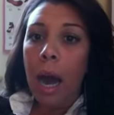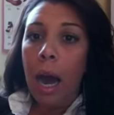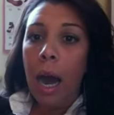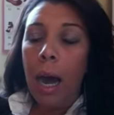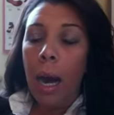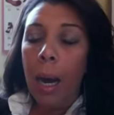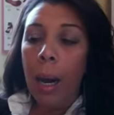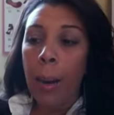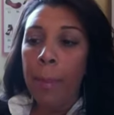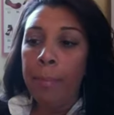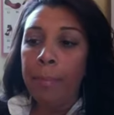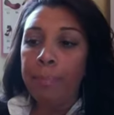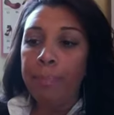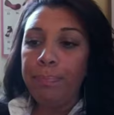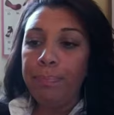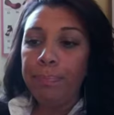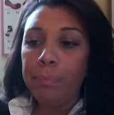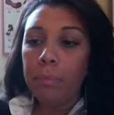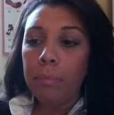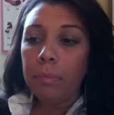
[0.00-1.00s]

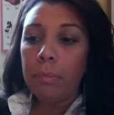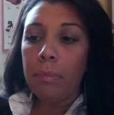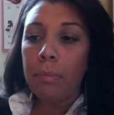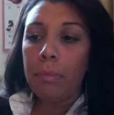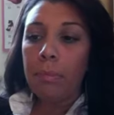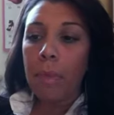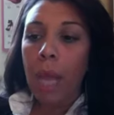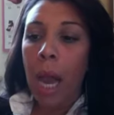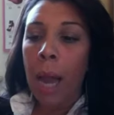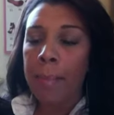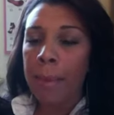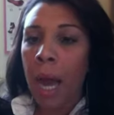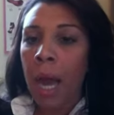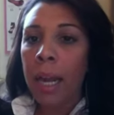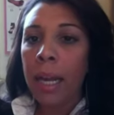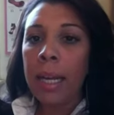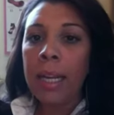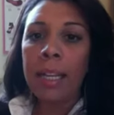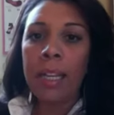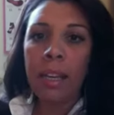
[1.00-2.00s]
I'm
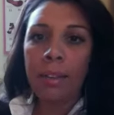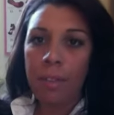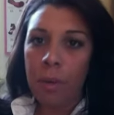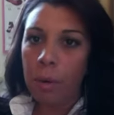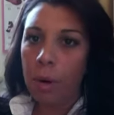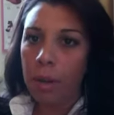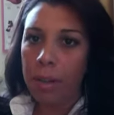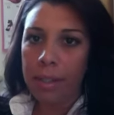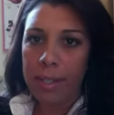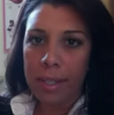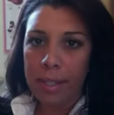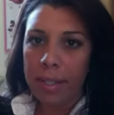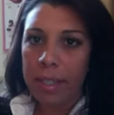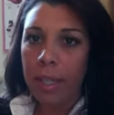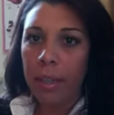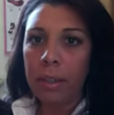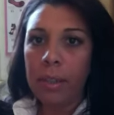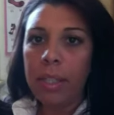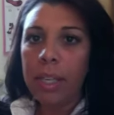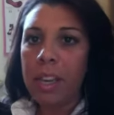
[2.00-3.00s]
not going to give you all the
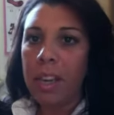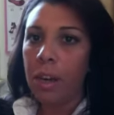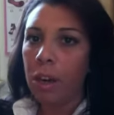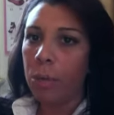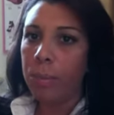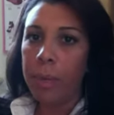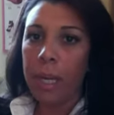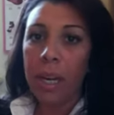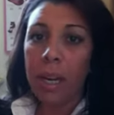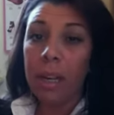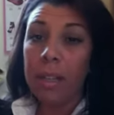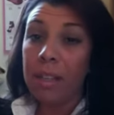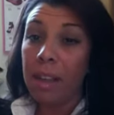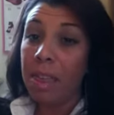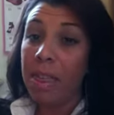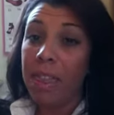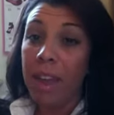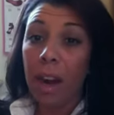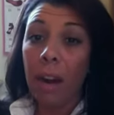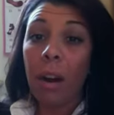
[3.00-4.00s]
details here because
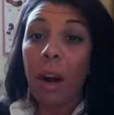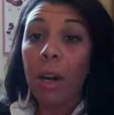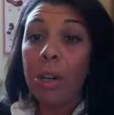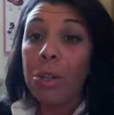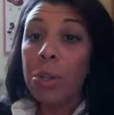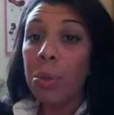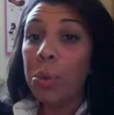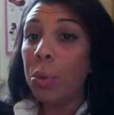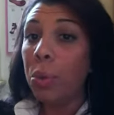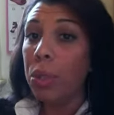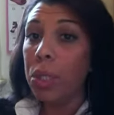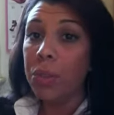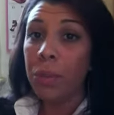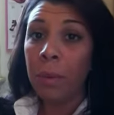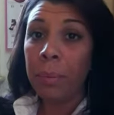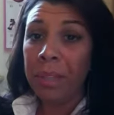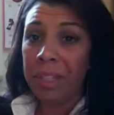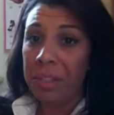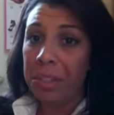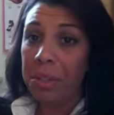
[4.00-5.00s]
there are tools
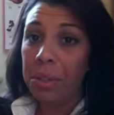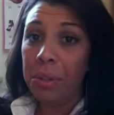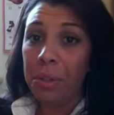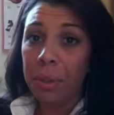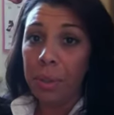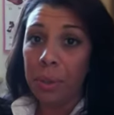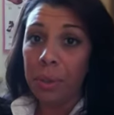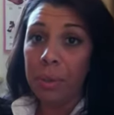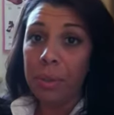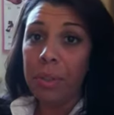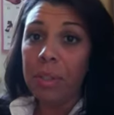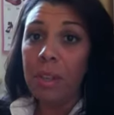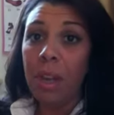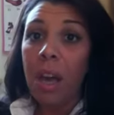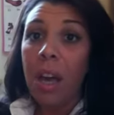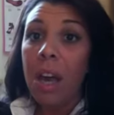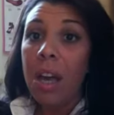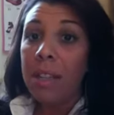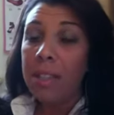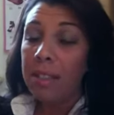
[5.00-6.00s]
for me to use
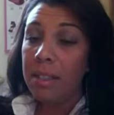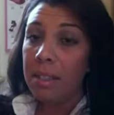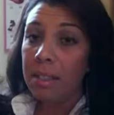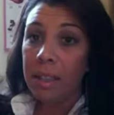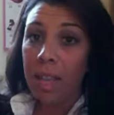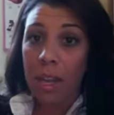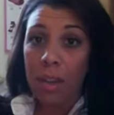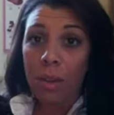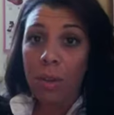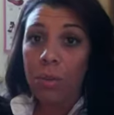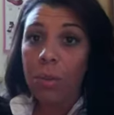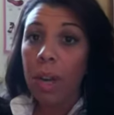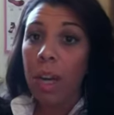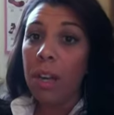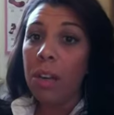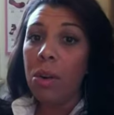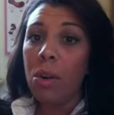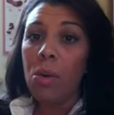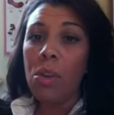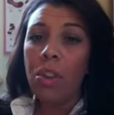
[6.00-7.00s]
that you
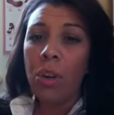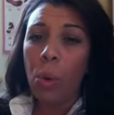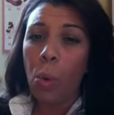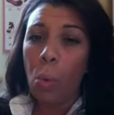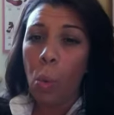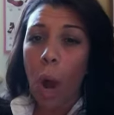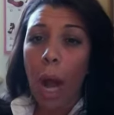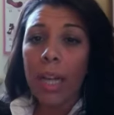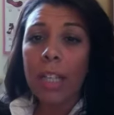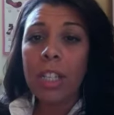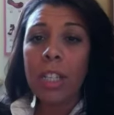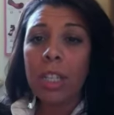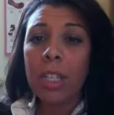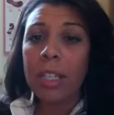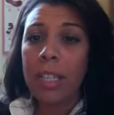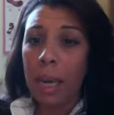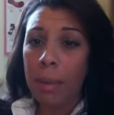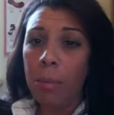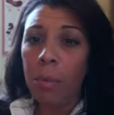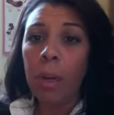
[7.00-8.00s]
can, you know, watch,
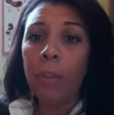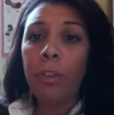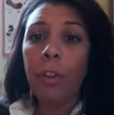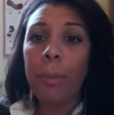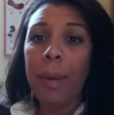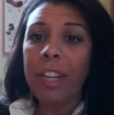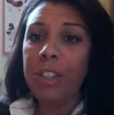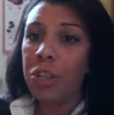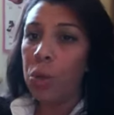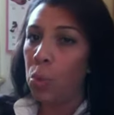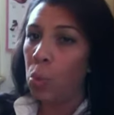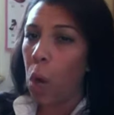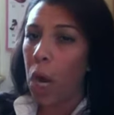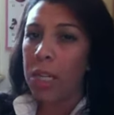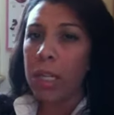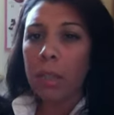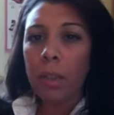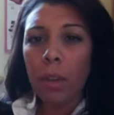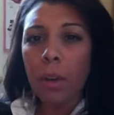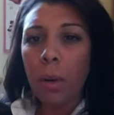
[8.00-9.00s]
get more information,
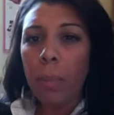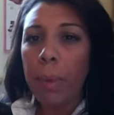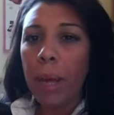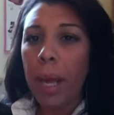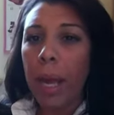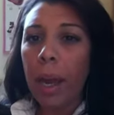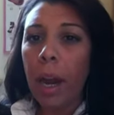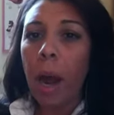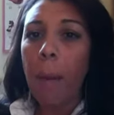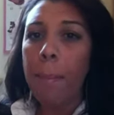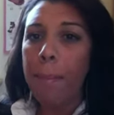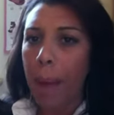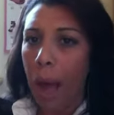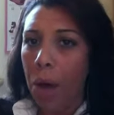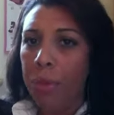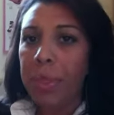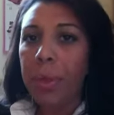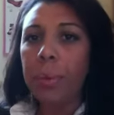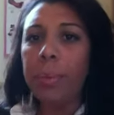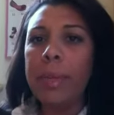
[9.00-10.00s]
watch a little bit
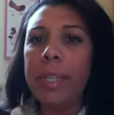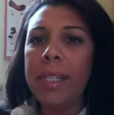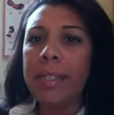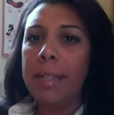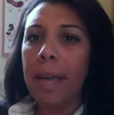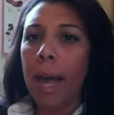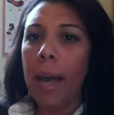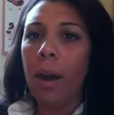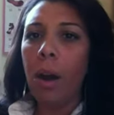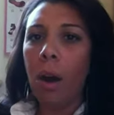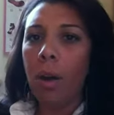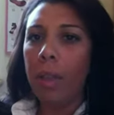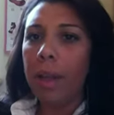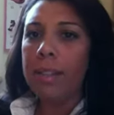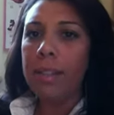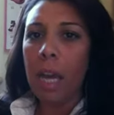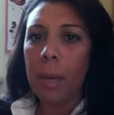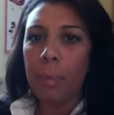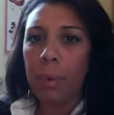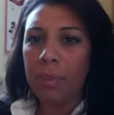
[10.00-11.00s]
about the reset, all
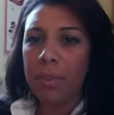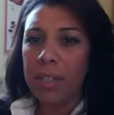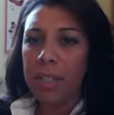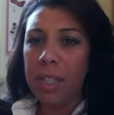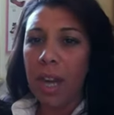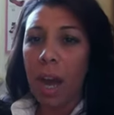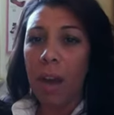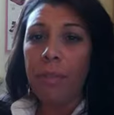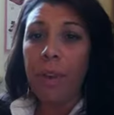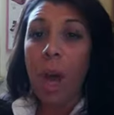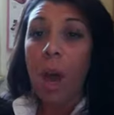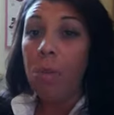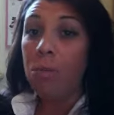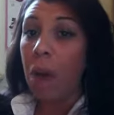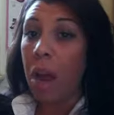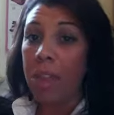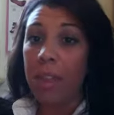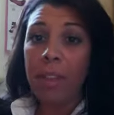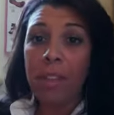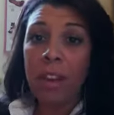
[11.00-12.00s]
that type of stuff,
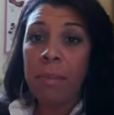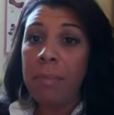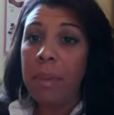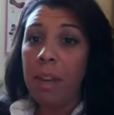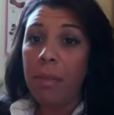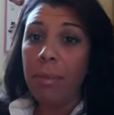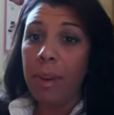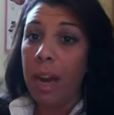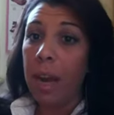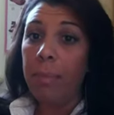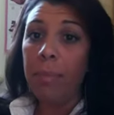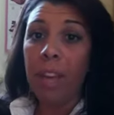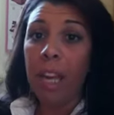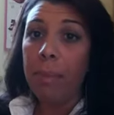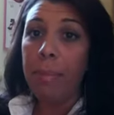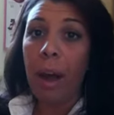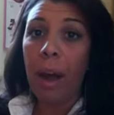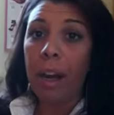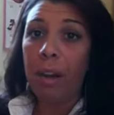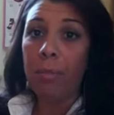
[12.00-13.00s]
rather than me rambling
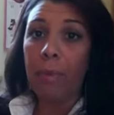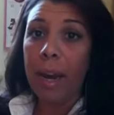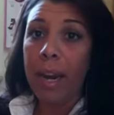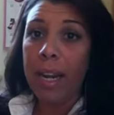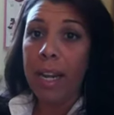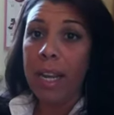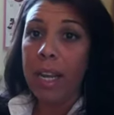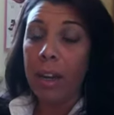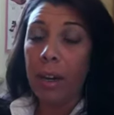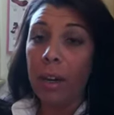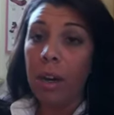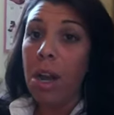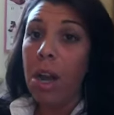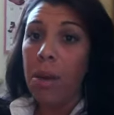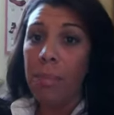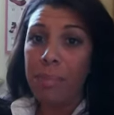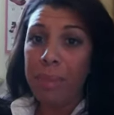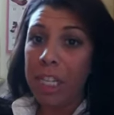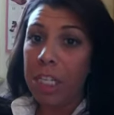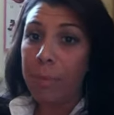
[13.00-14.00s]
about it right here.
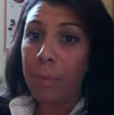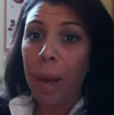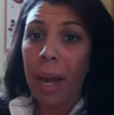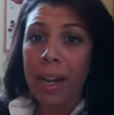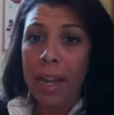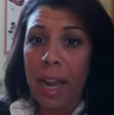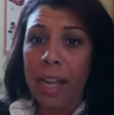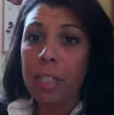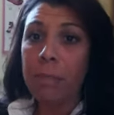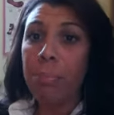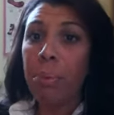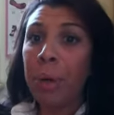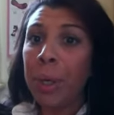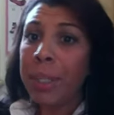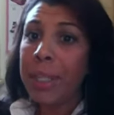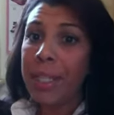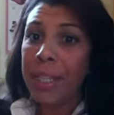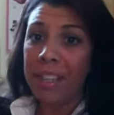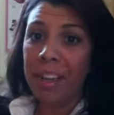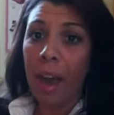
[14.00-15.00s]
Beachbody has
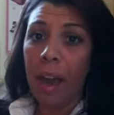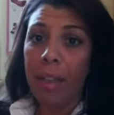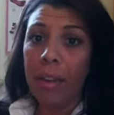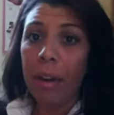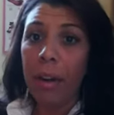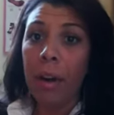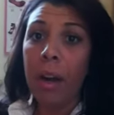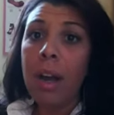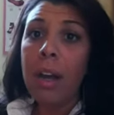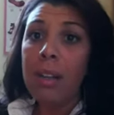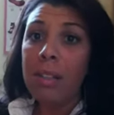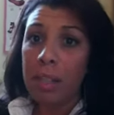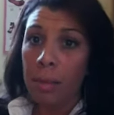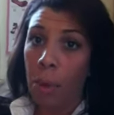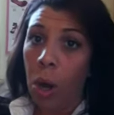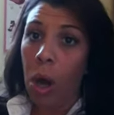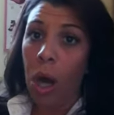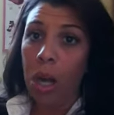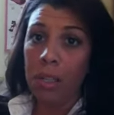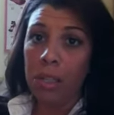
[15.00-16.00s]
put together
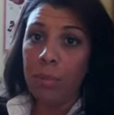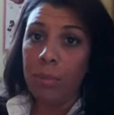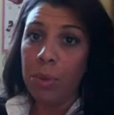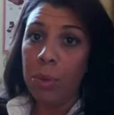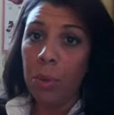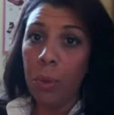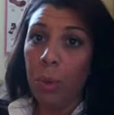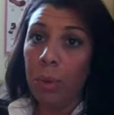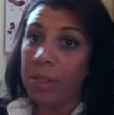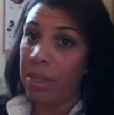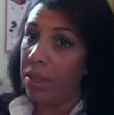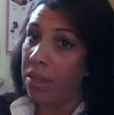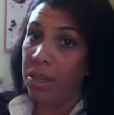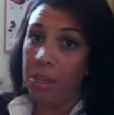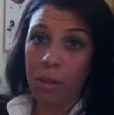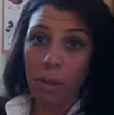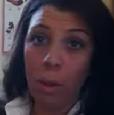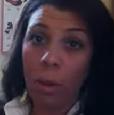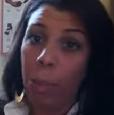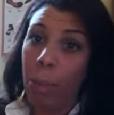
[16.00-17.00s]
some awesome tools and they
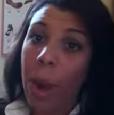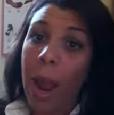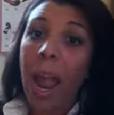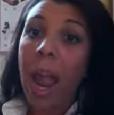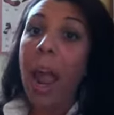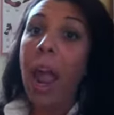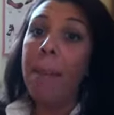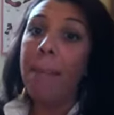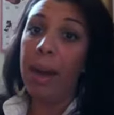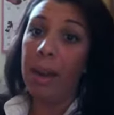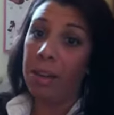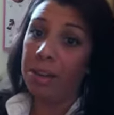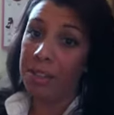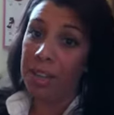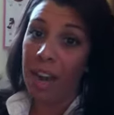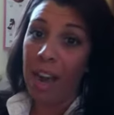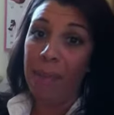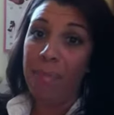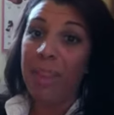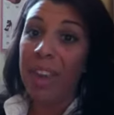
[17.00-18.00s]
do a way better
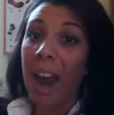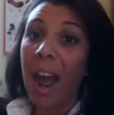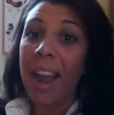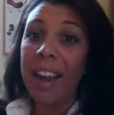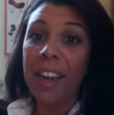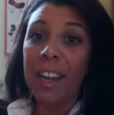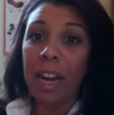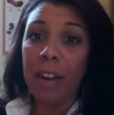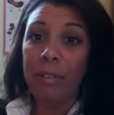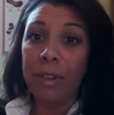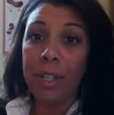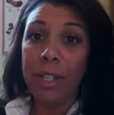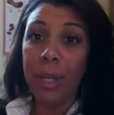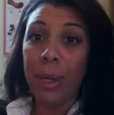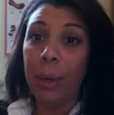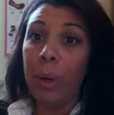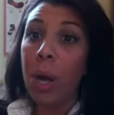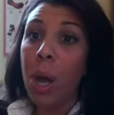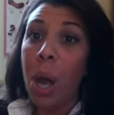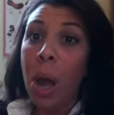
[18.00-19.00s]
job than I can ever
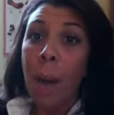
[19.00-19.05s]
do.